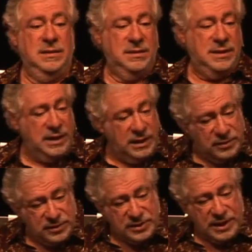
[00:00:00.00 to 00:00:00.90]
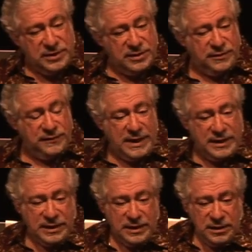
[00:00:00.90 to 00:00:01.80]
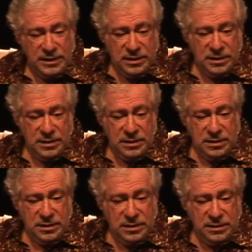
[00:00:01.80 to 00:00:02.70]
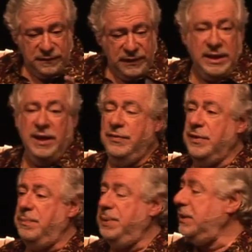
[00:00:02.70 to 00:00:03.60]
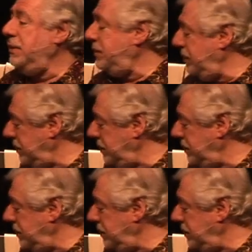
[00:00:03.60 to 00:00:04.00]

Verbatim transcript: that he could say to the Father, Forgive them because